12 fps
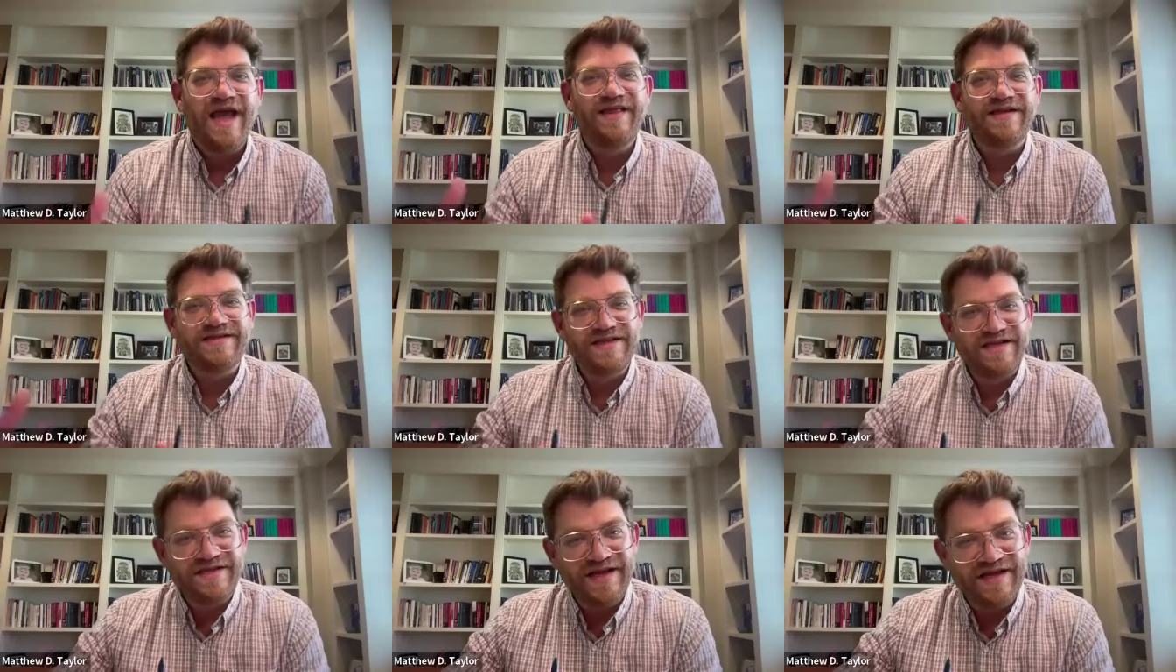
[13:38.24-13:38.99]
and the,
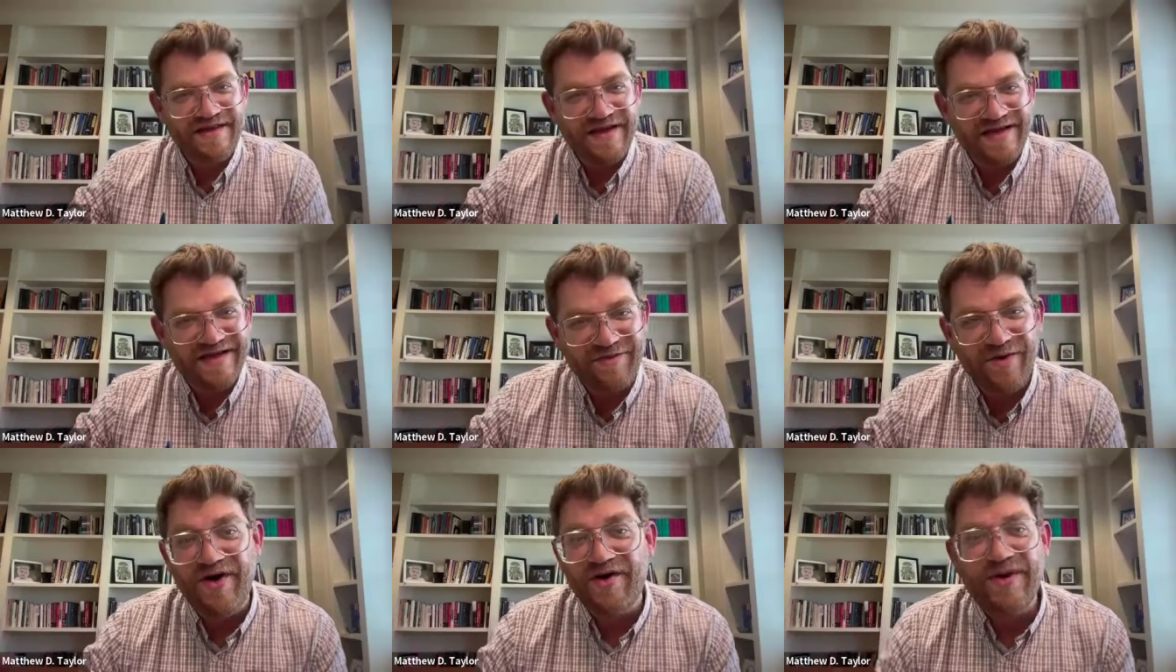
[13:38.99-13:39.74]
the, the, the,
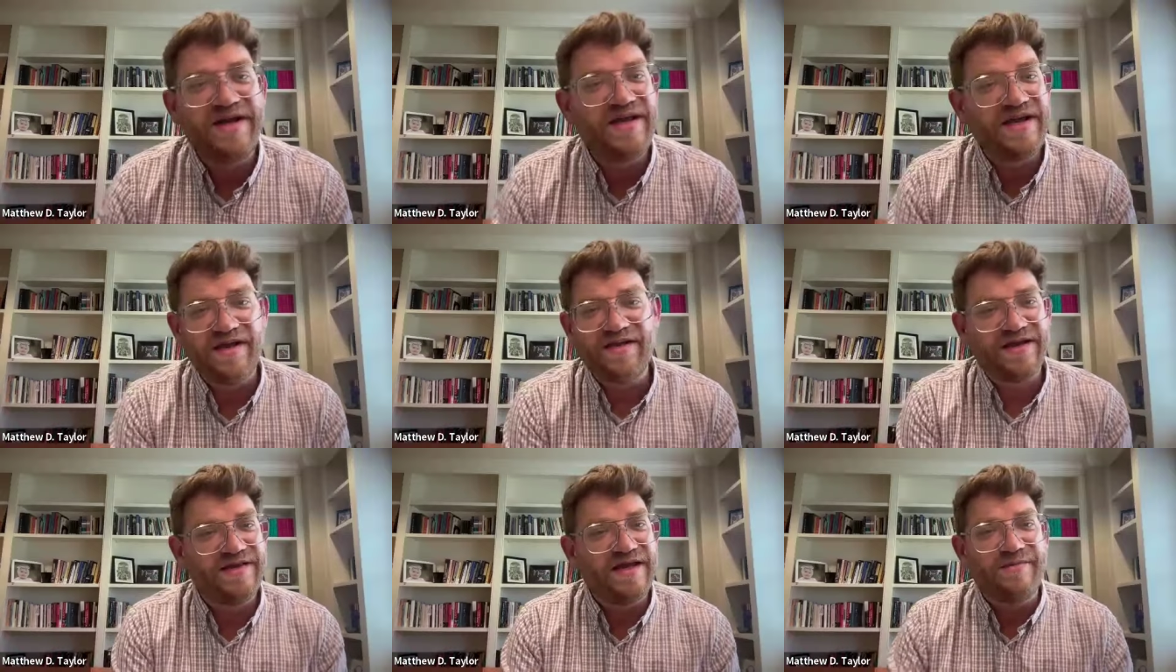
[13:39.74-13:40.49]
where really
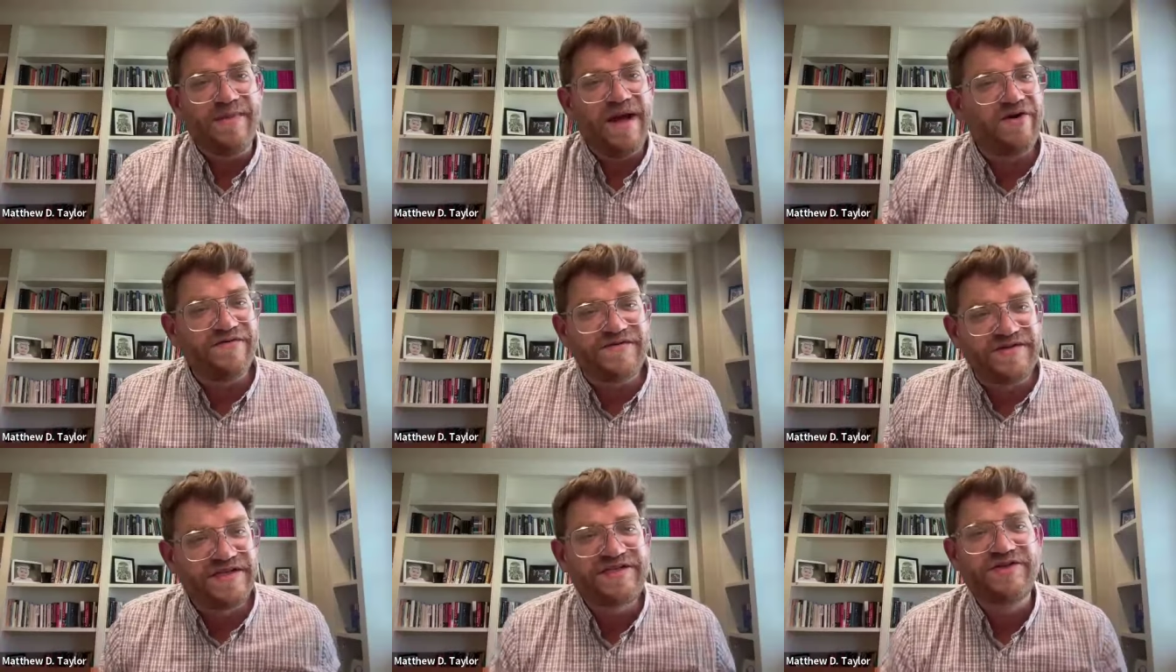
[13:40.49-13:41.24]
the, the amount
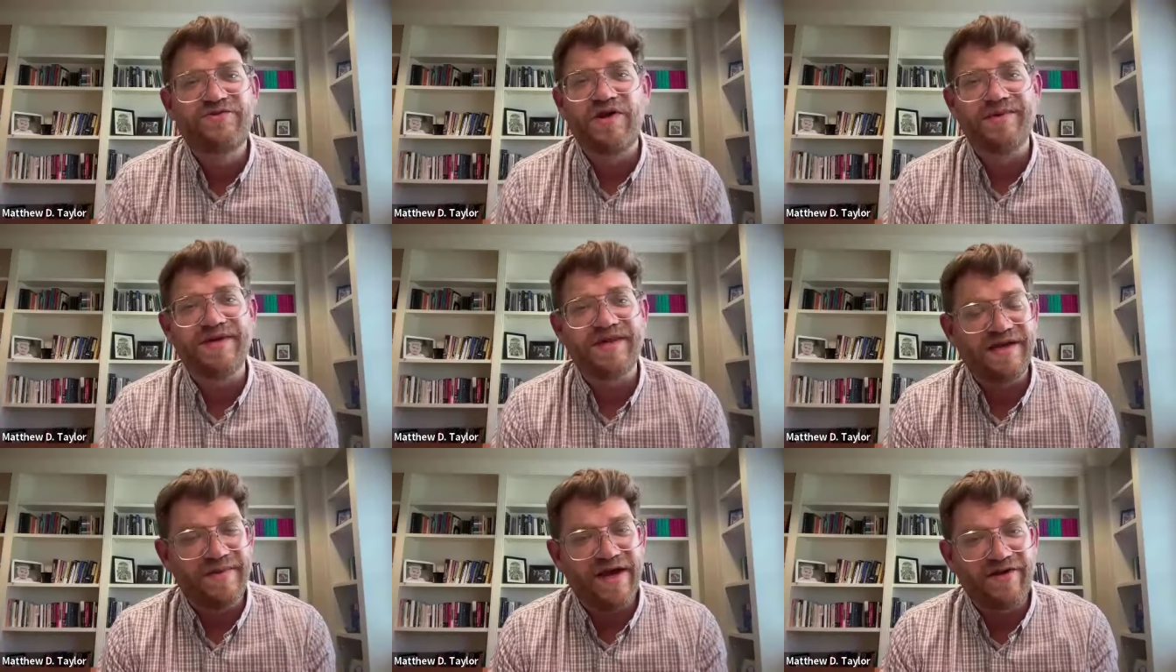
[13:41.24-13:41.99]
of disagreement
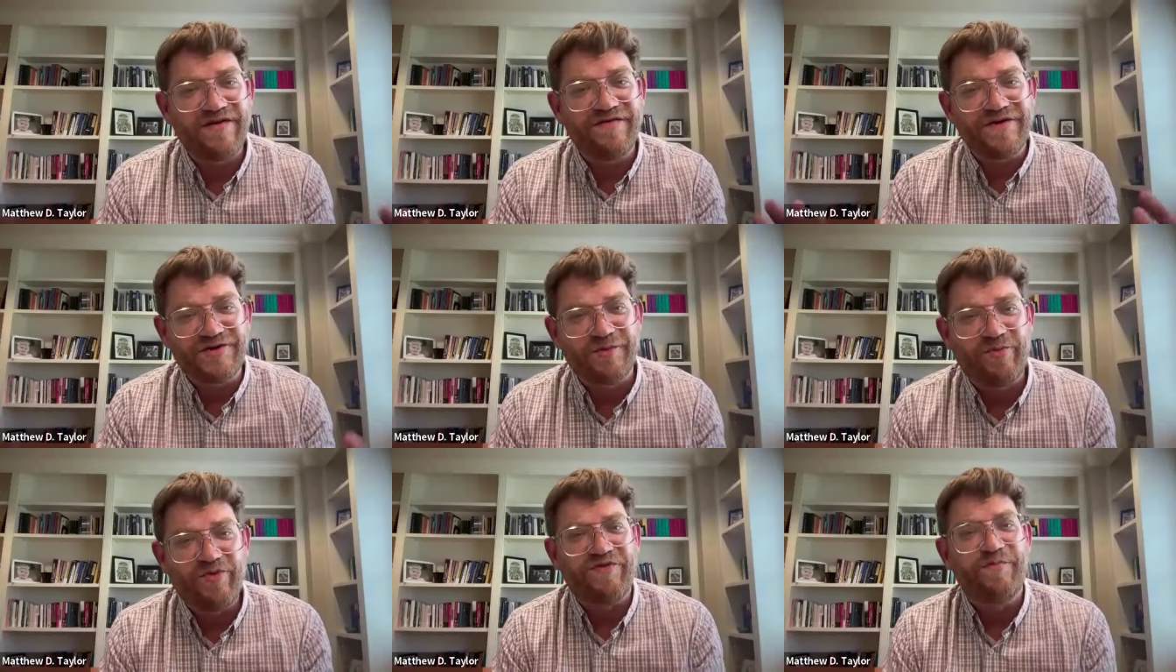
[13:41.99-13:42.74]
the amount of
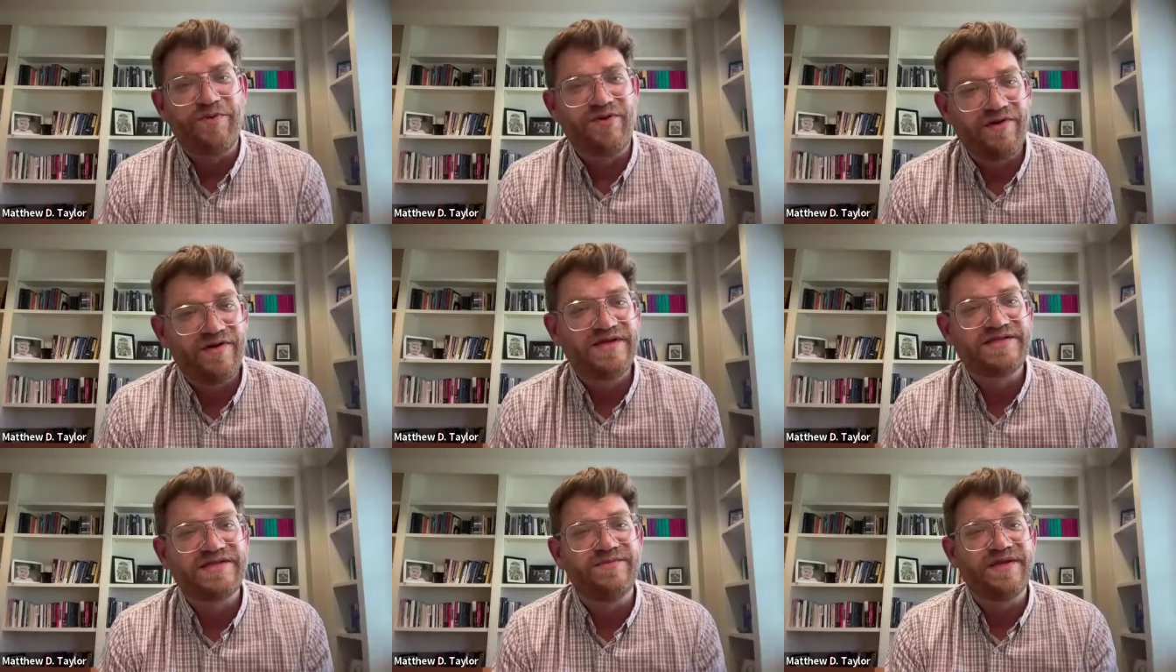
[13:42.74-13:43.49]
interpretive
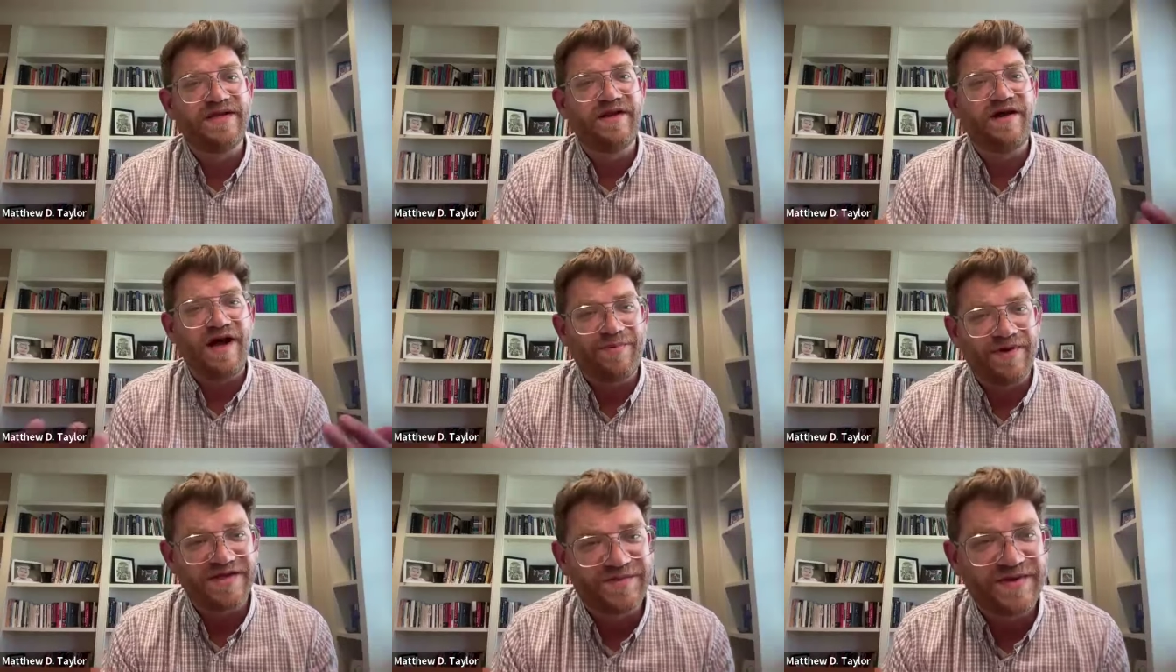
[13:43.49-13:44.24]
pluralism that
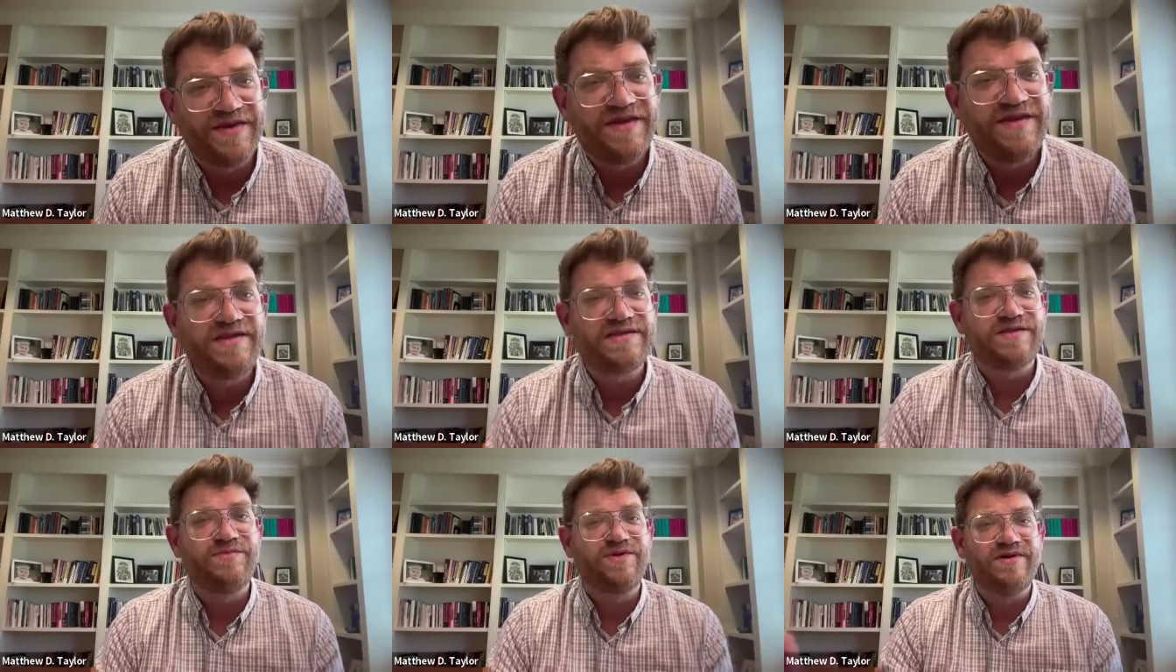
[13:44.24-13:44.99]
operates within these
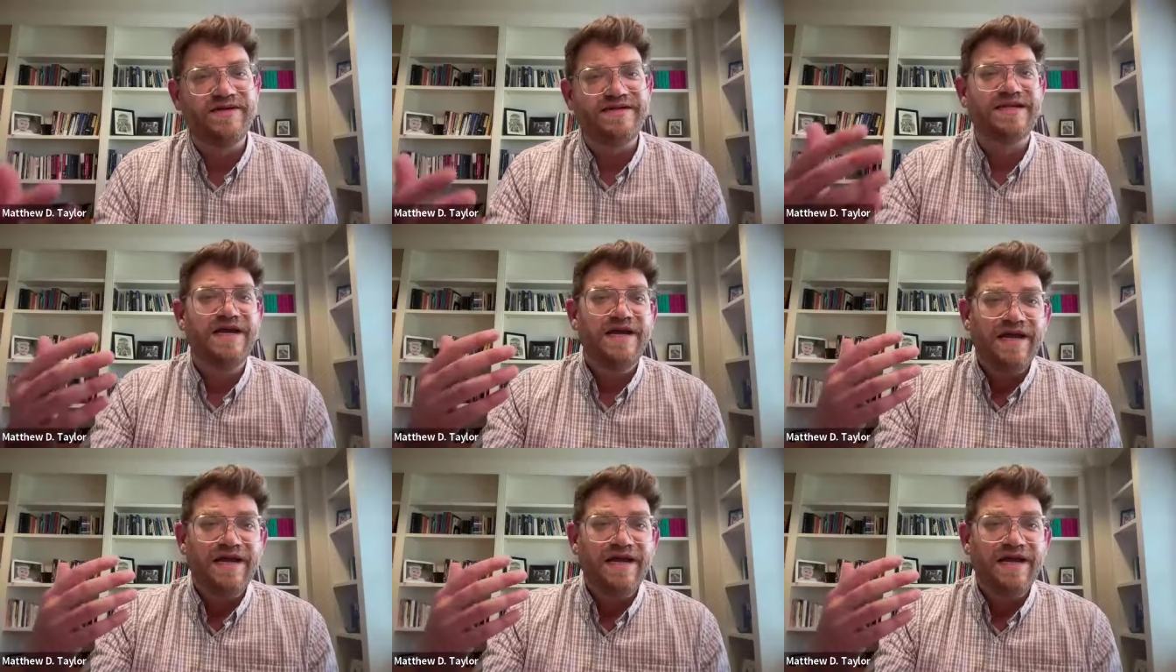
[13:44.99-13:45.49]
communities